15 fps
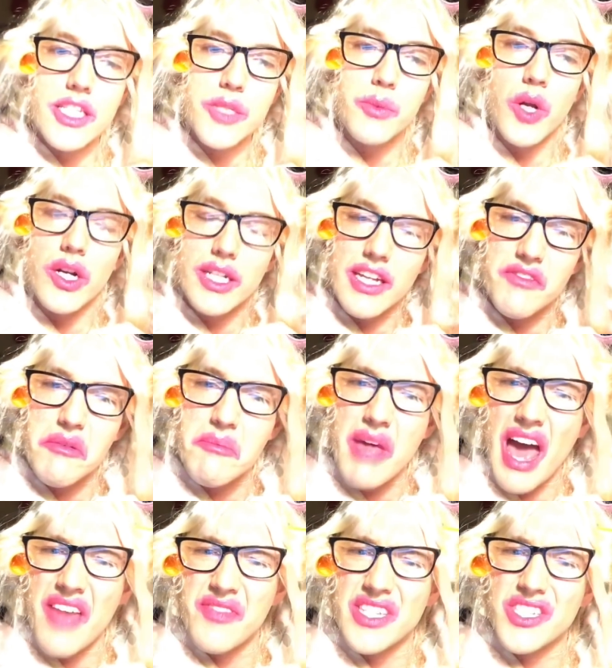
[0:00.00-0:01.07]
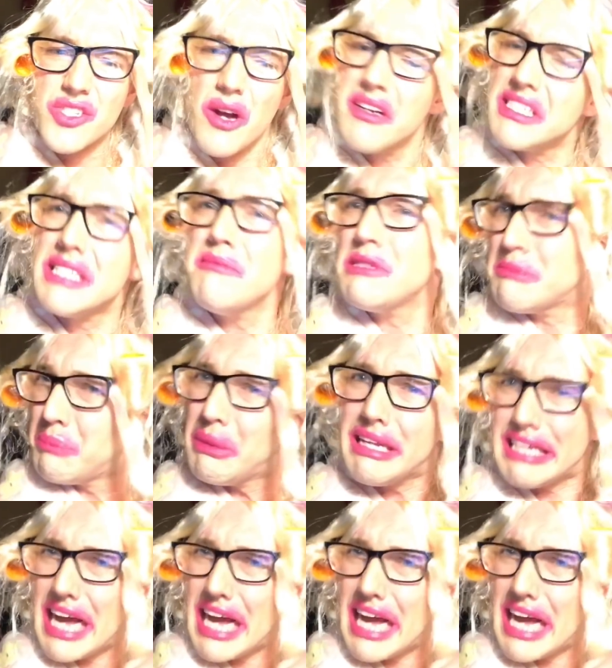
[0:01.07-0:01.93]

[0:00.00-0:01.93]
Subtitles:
this one, I'll give them that. And this song seems pretty